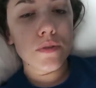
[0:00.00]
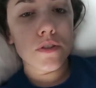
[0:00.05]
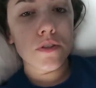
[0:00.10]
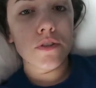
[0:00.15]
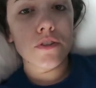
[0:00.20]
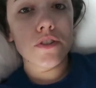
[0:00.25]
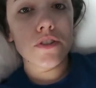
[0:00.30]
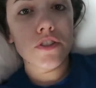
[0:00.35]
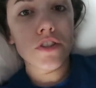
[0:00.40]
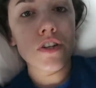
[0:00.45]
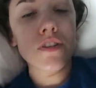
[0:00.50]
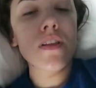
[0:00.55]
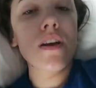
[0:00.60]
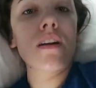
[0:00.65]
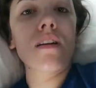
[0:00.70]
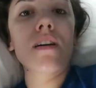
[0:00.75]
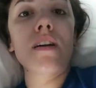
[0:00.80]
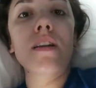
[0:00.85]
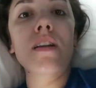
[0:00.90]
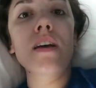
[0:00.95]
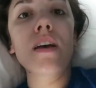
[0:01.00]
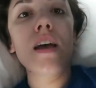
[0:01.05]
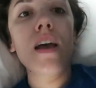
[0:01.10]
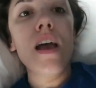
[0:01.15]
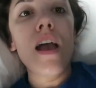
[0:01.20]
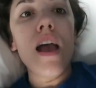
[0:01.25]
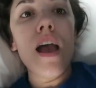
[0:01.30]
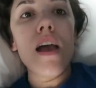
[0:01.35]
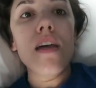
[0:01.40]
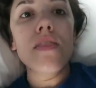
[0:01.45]
And so you just turn that on
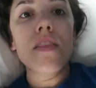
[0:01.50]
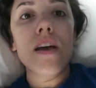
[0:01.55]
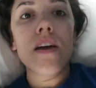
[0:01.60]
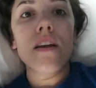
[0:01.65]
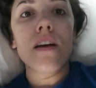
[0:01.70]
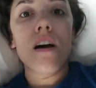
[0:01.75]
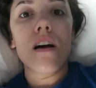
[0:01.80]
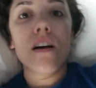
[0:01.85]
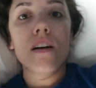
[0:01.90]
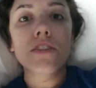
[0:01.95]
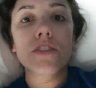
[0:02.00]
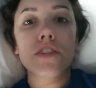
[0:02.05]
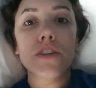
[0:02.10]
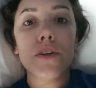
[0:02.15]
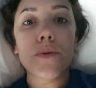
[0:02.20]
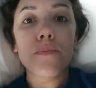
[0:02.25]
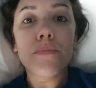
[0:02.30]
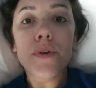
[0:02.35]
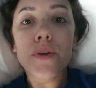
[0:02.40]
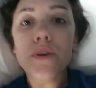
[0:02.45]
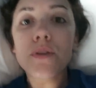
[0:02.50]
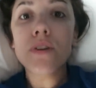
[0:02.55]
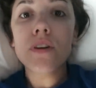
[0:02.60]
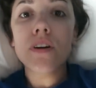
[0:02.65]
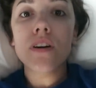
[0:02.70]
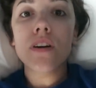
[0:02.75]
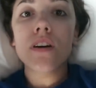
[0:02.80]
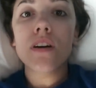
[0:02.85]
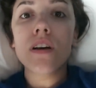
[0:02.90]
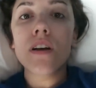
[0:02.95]
and then on your
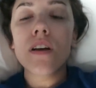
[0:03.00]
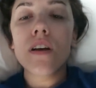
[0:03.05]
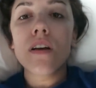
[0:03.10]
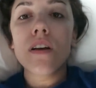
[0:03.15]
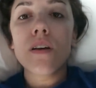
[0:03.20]
computer